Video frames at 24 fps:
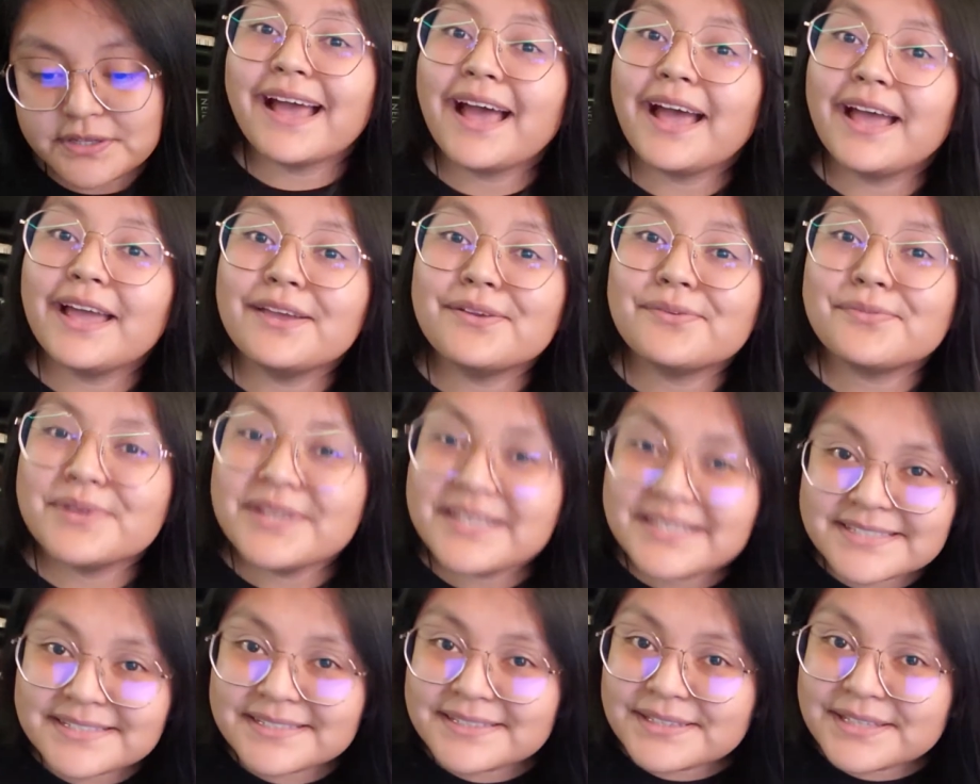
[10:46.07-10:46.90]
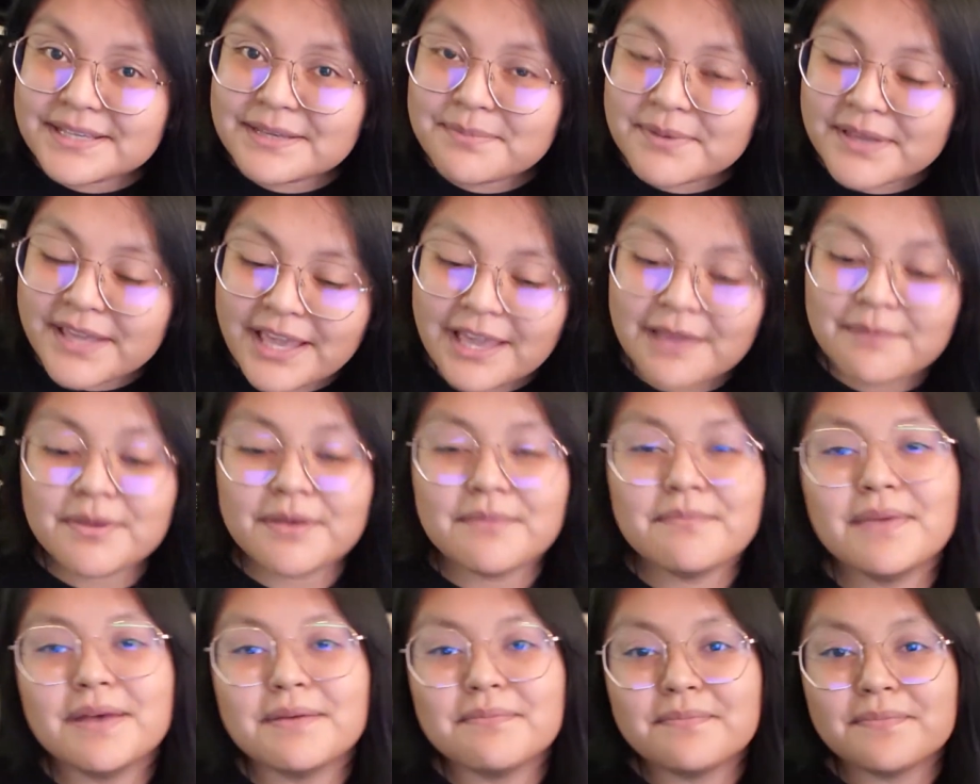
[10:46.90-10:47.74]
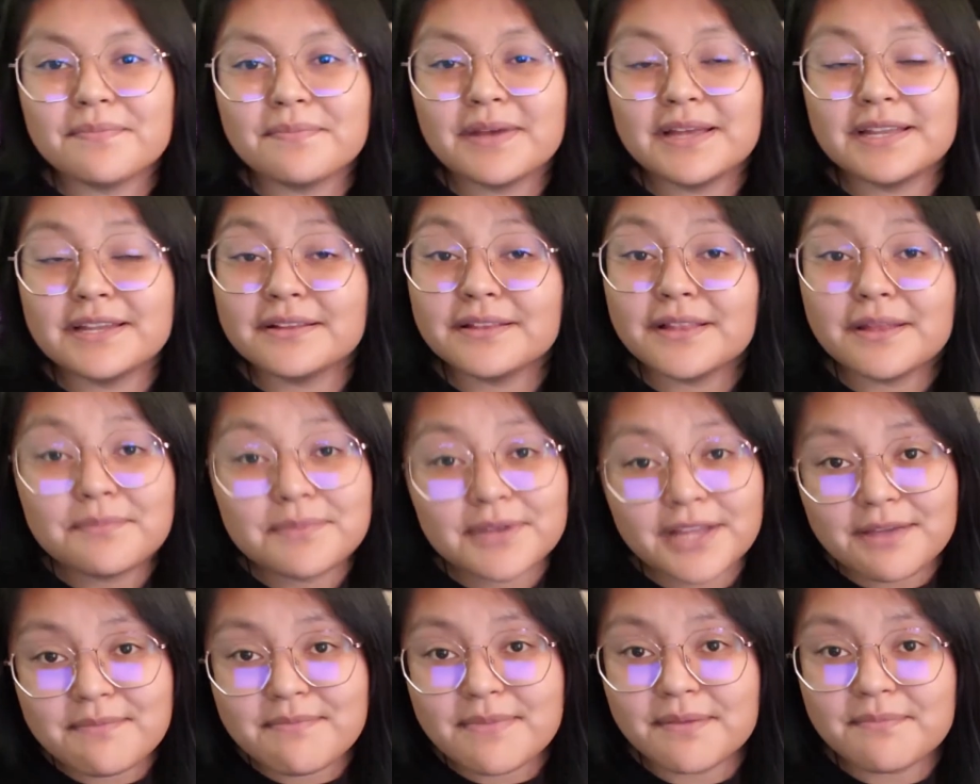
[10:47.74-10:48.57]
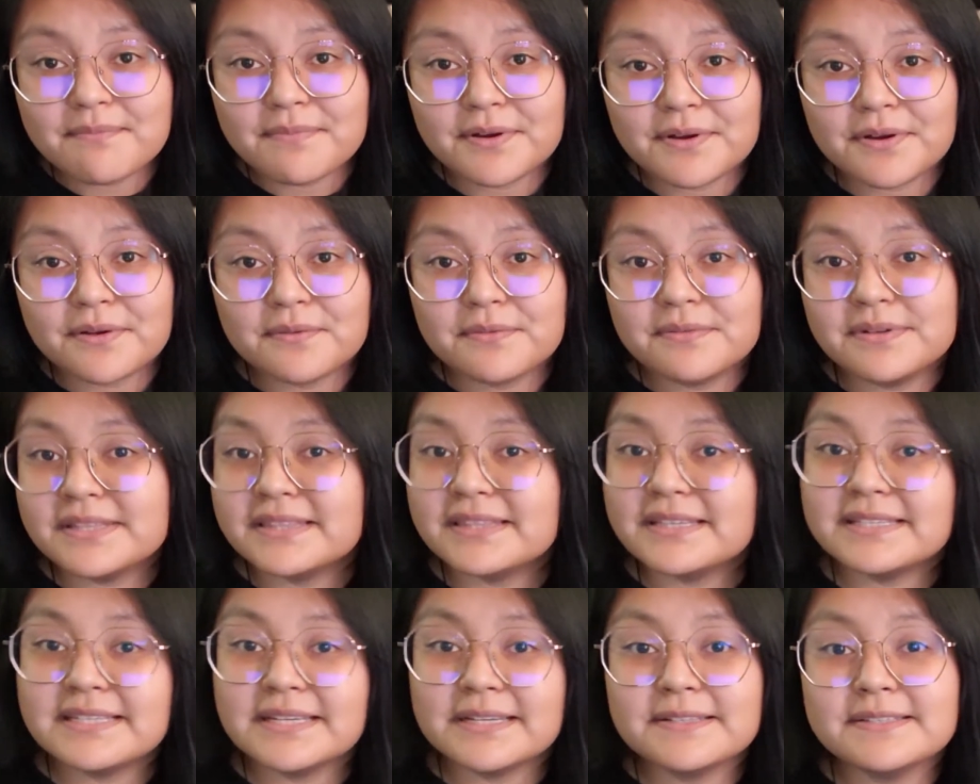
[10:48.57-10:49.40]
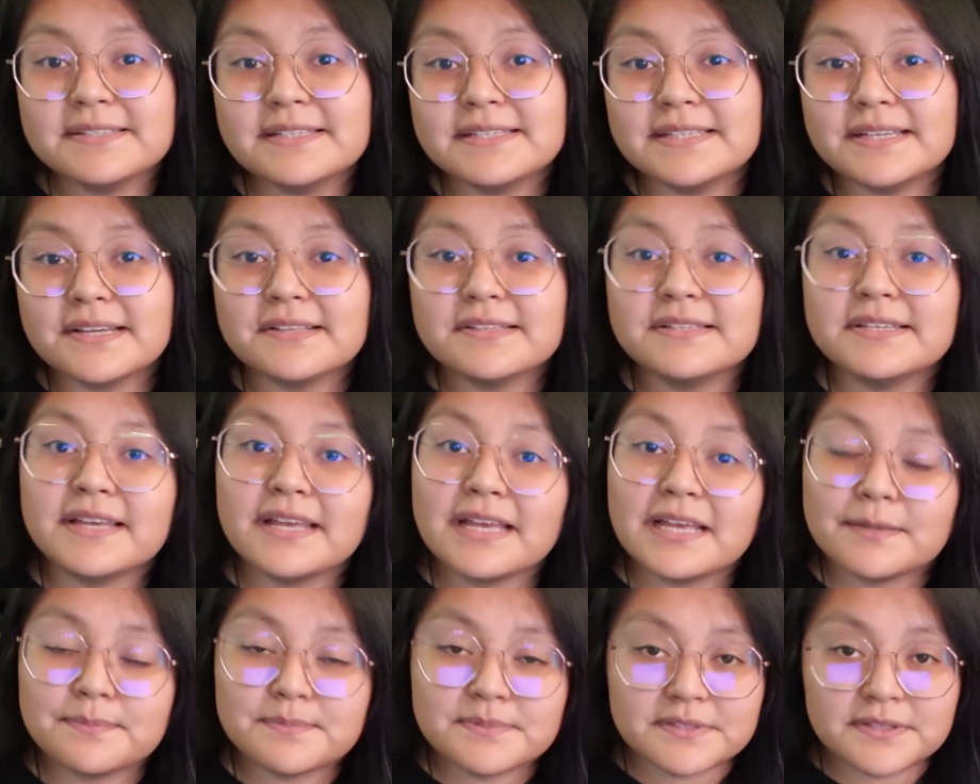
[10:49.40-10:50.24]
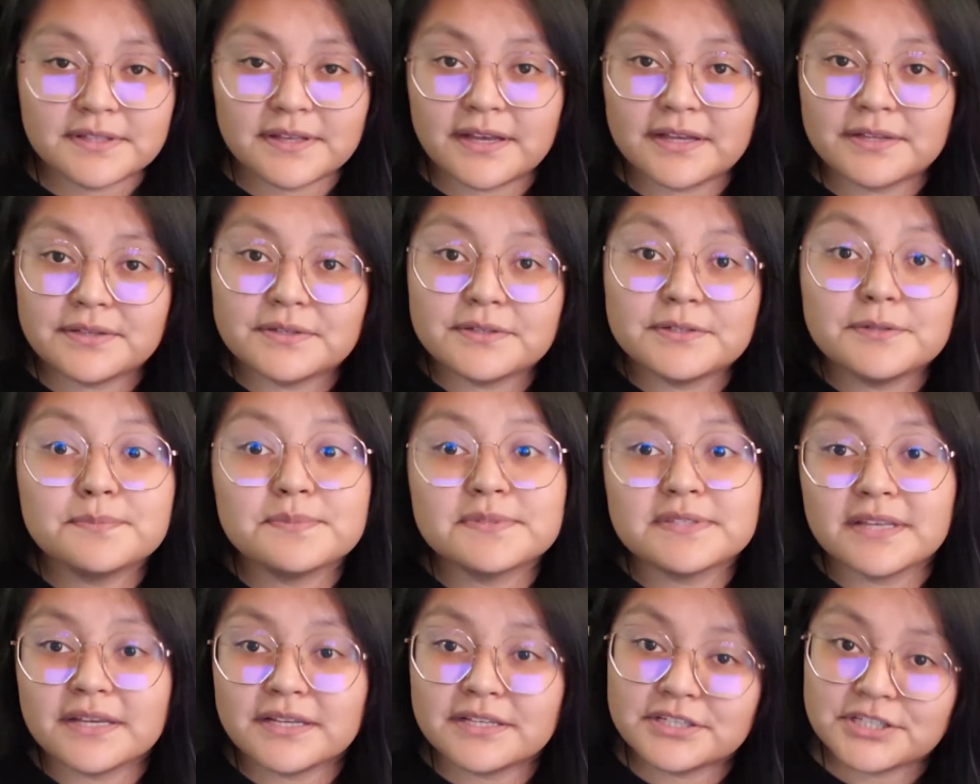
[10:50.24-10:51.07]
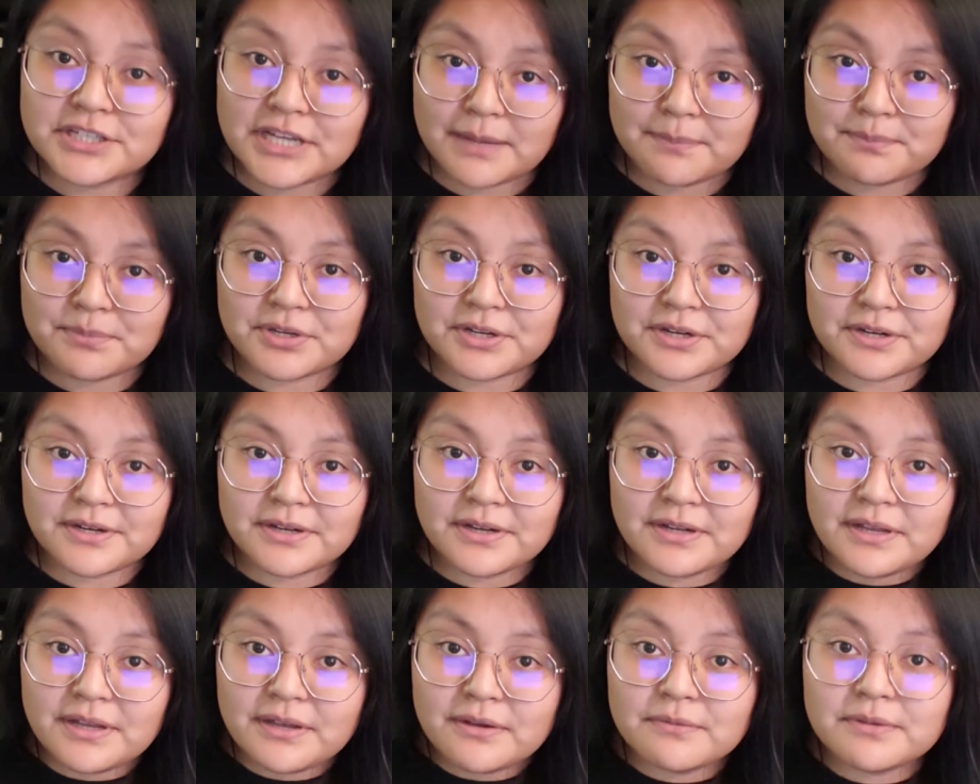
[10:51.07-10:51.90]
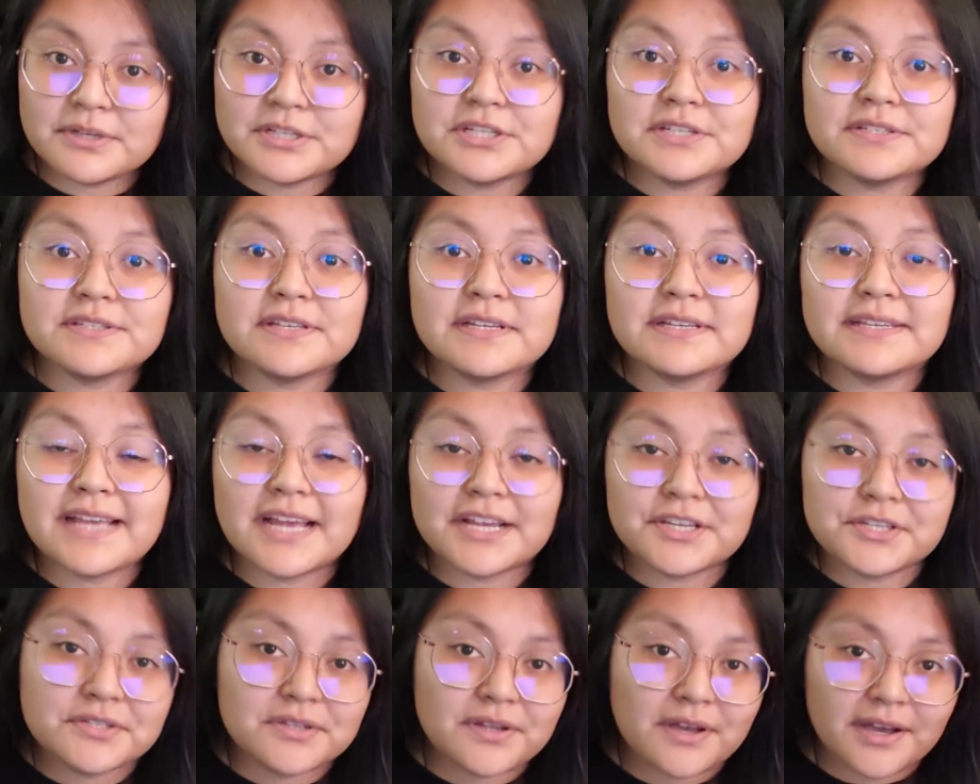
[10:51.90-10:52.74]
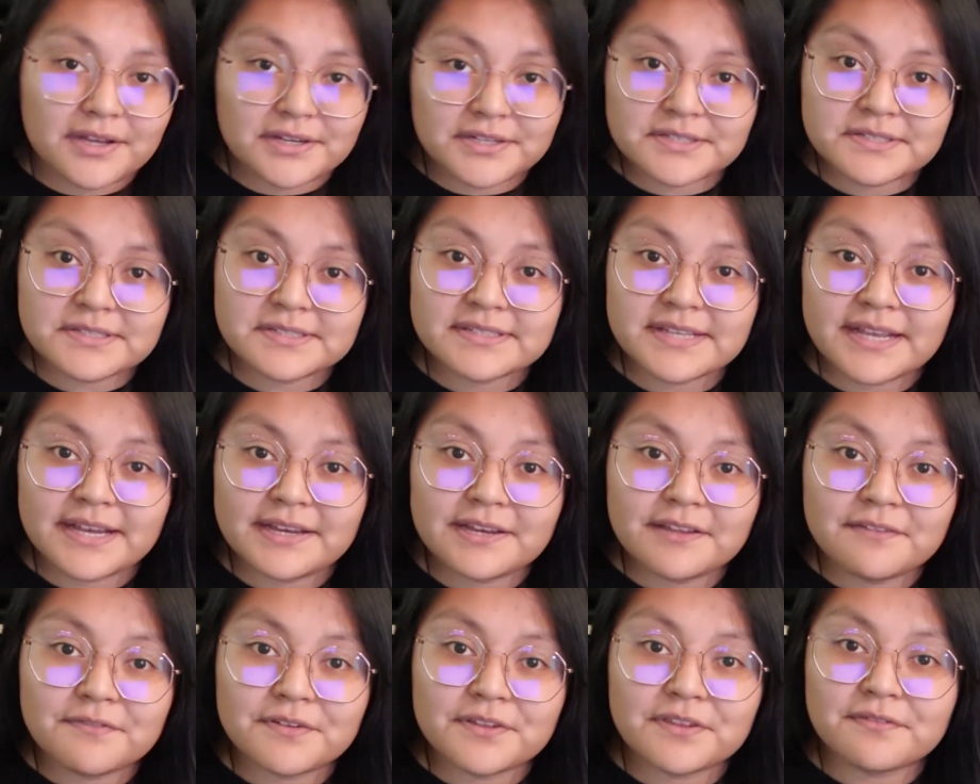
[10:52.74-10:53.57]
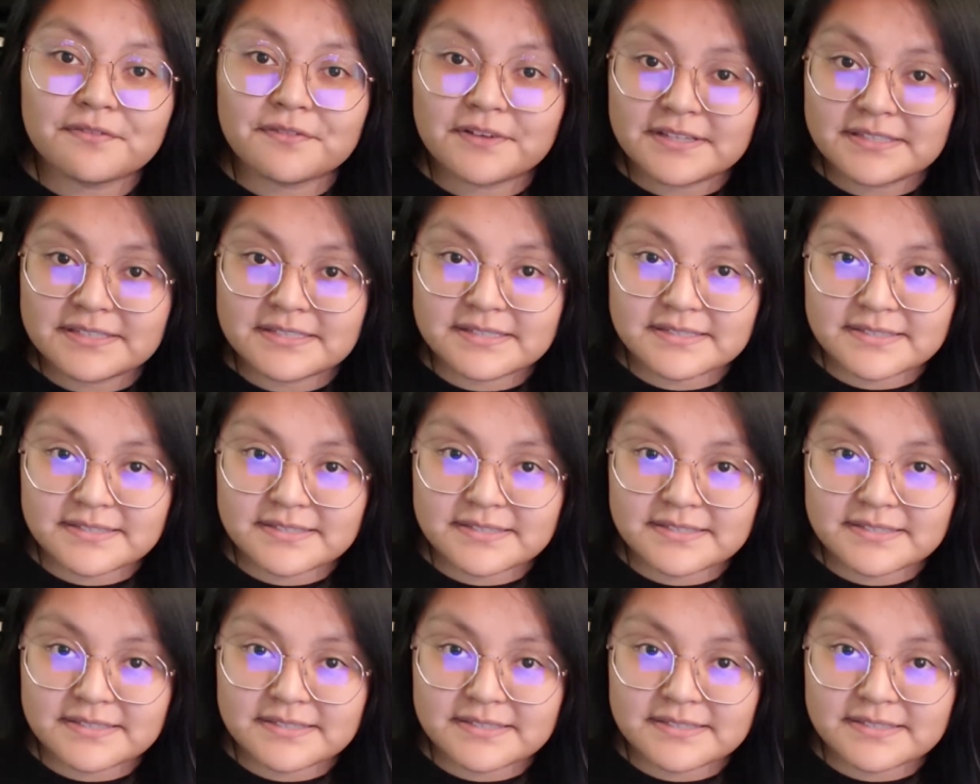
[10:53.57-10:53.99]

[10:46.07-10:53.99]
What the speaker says: I recently became an alumni member with the Delta Delta Epsilon Upsilon Chapter, which is a National Honor Society for the Forensic